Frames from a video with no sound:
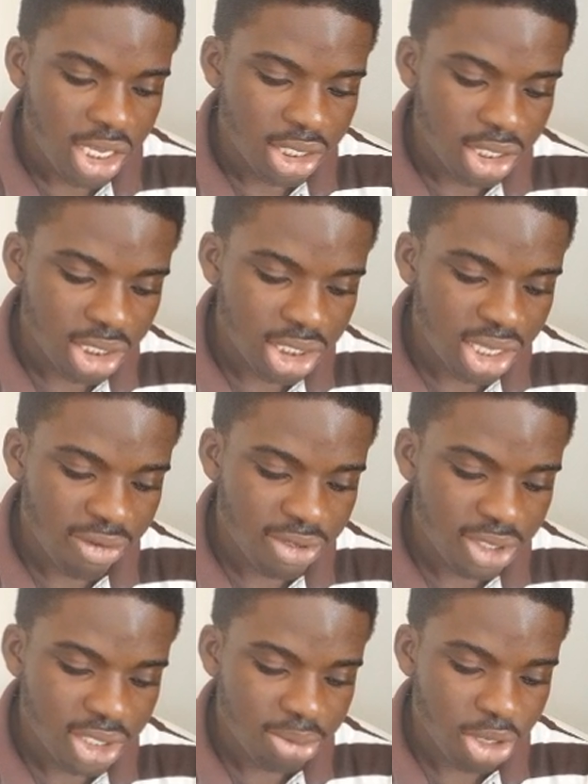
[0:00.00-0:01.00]
These
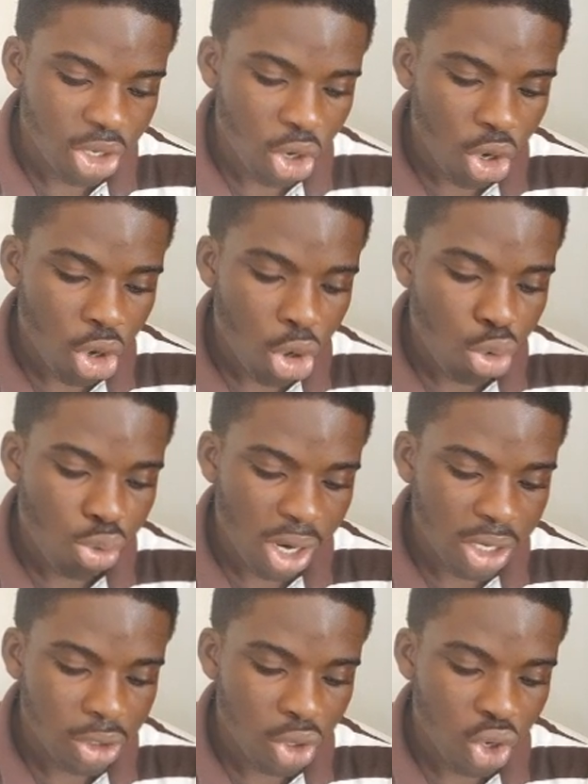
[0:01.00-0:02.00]
services may all
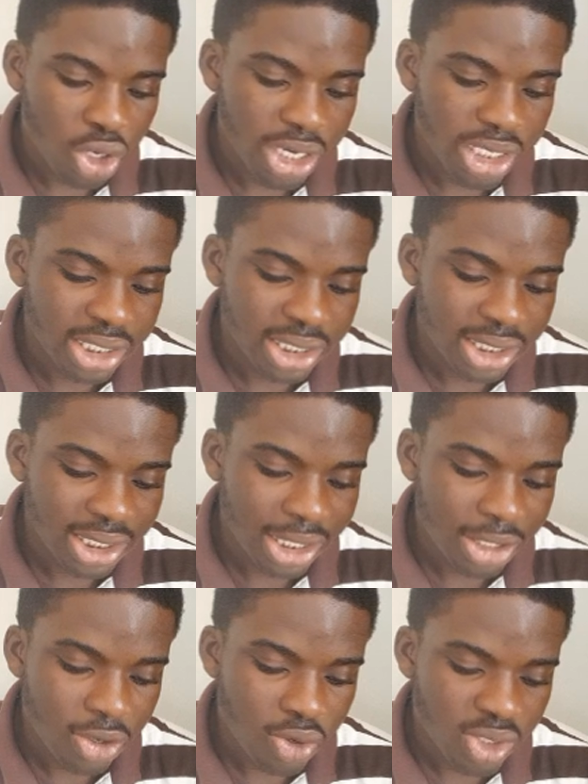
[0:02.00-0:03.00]
run on a
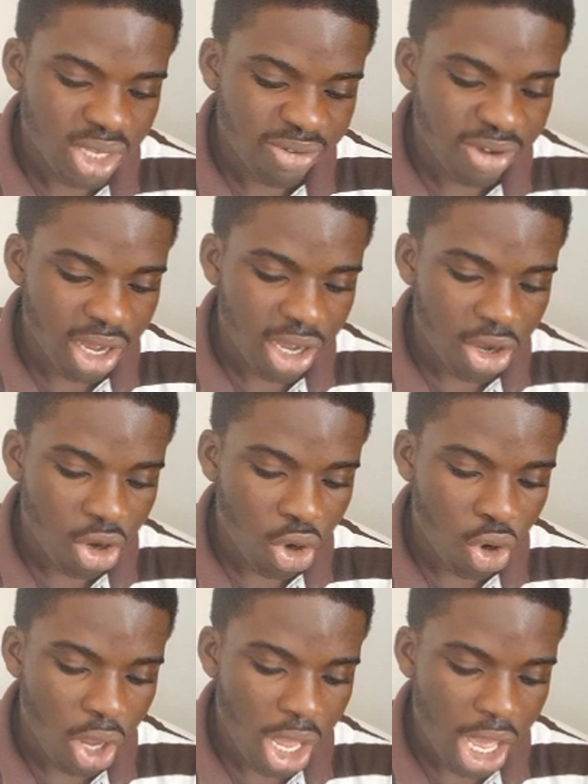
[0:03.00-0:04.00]
single server
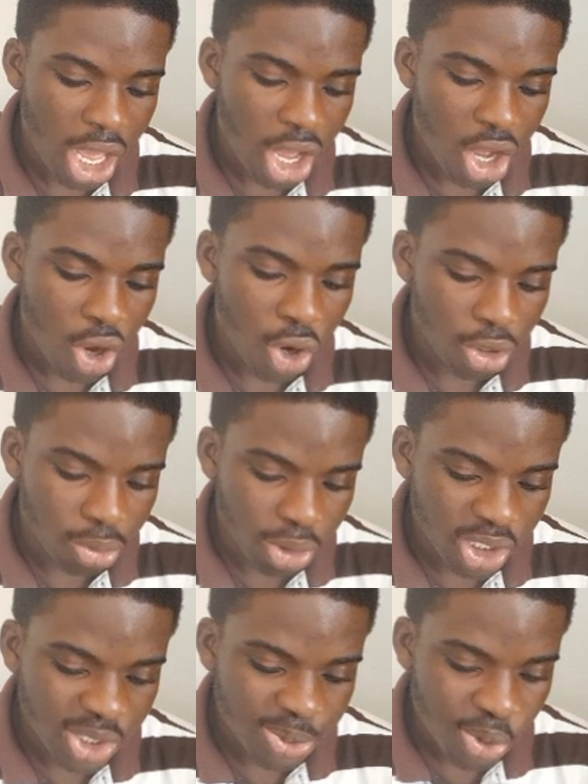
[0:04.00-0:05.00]
or on
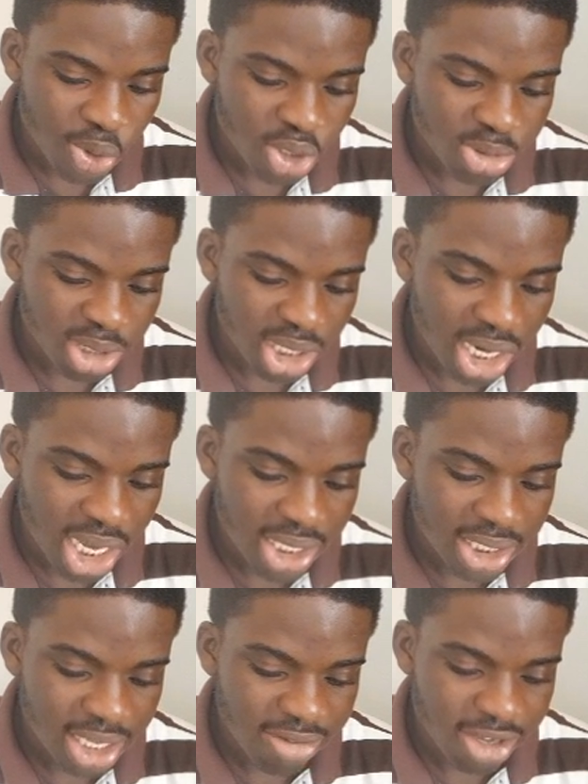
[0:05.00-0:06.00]
multiple
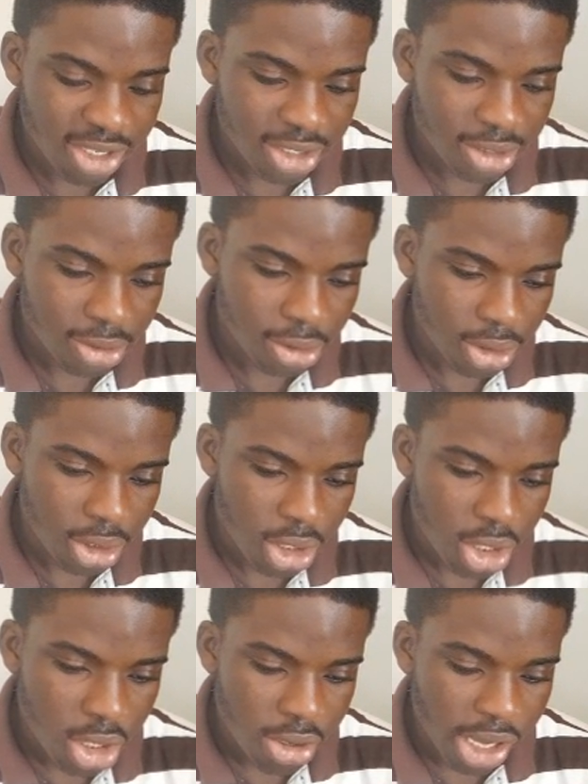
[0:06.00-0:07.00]
specialized servers.
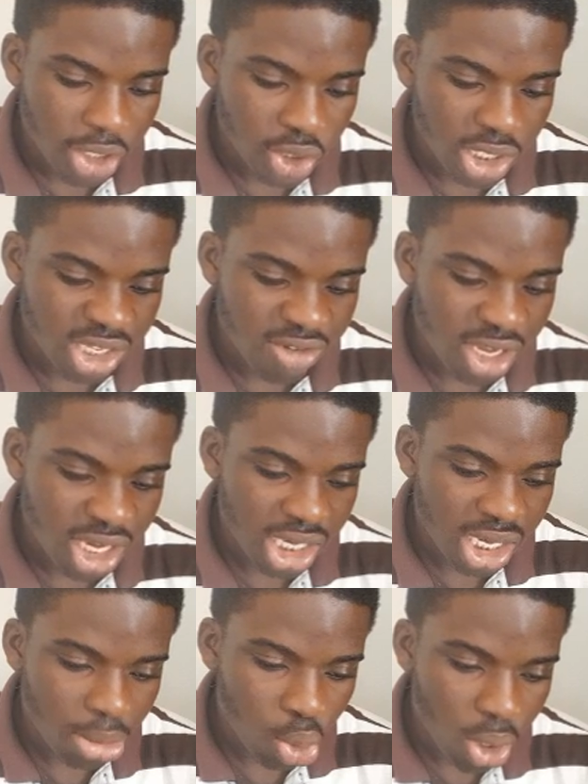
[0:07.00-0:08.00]
Right, so the server can
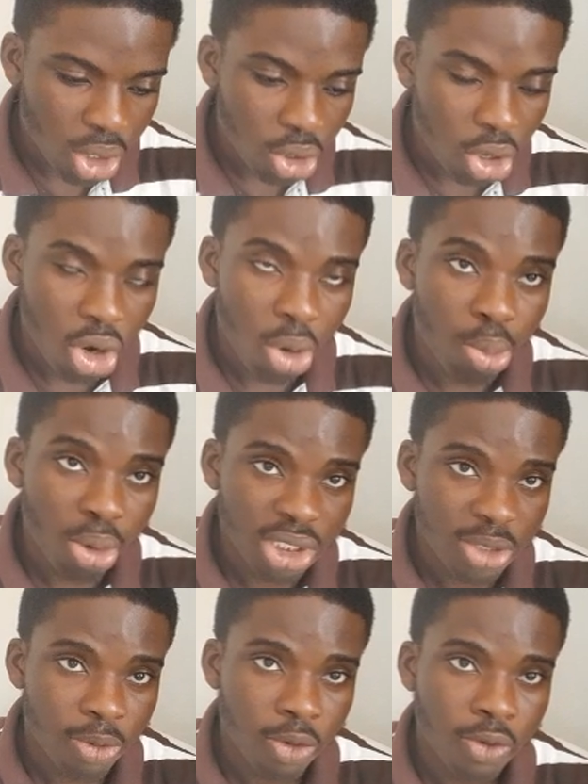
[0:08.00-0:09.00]
either be one or
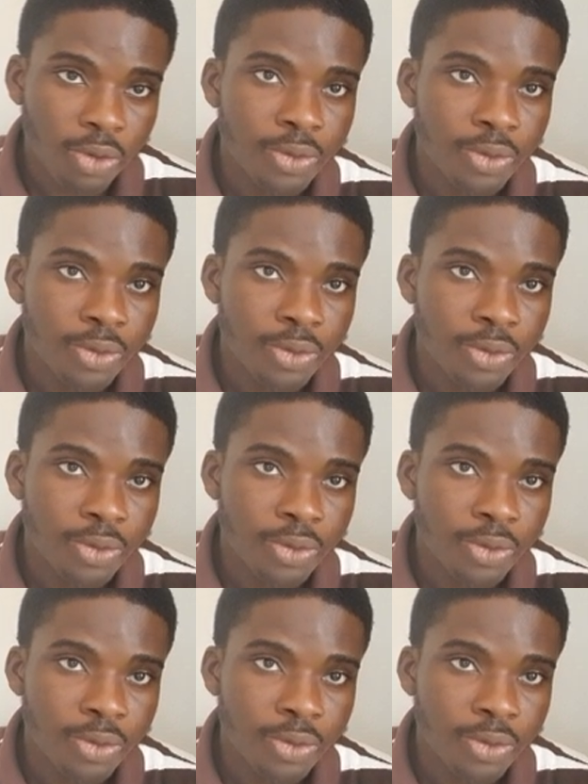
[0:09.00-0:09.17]
multiple.